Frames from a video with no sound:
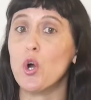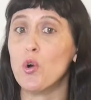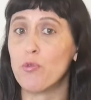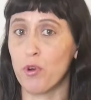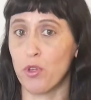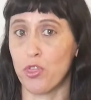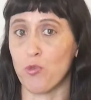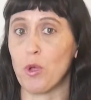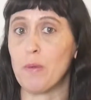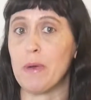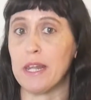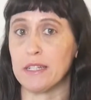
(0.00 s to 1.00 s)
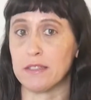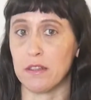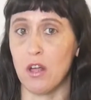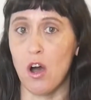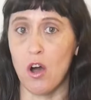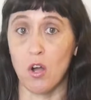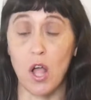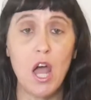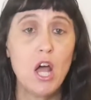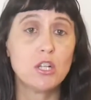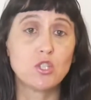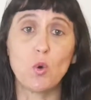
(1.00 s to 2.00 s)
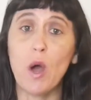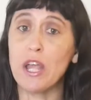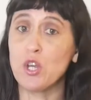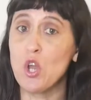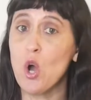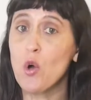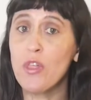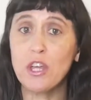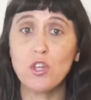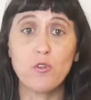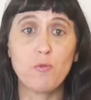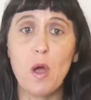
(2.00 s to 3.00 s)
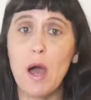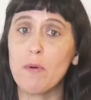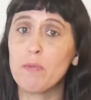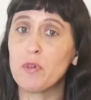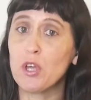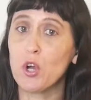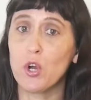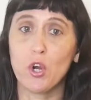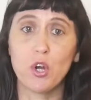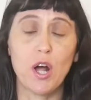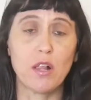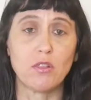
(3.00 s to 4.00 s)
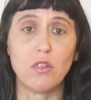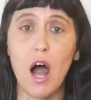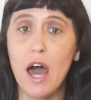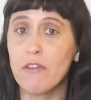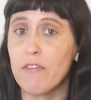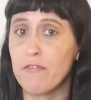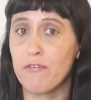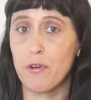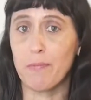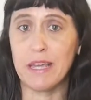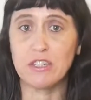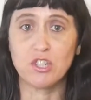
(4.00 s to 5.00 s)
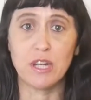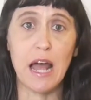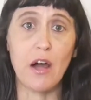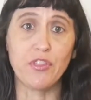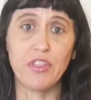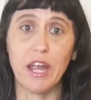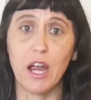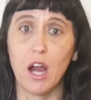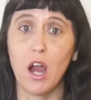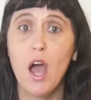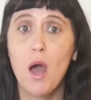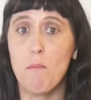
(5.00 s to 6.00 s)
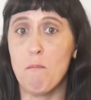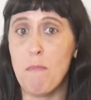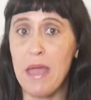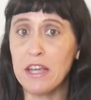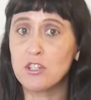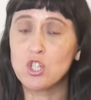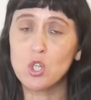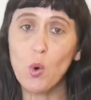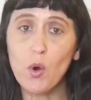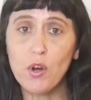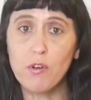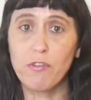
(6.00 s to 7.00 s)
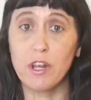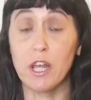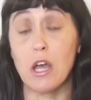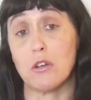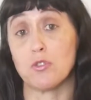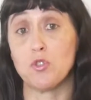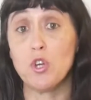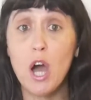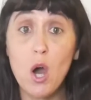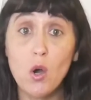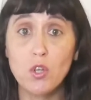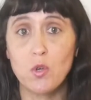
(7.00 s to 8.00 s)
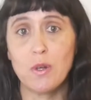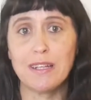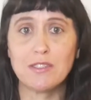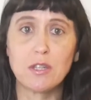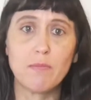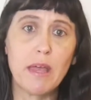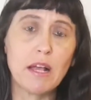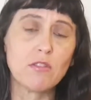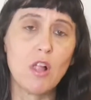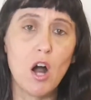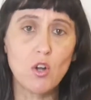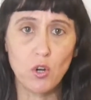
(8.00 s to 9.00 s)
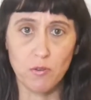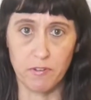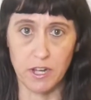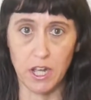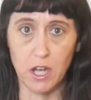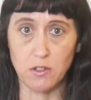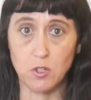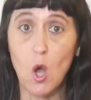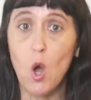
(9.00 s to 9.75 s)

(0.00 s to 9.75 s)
over 3 minutes long. So I know that you've probably heard a lot of information out there, make shorter videos. No, you need to make longer videos.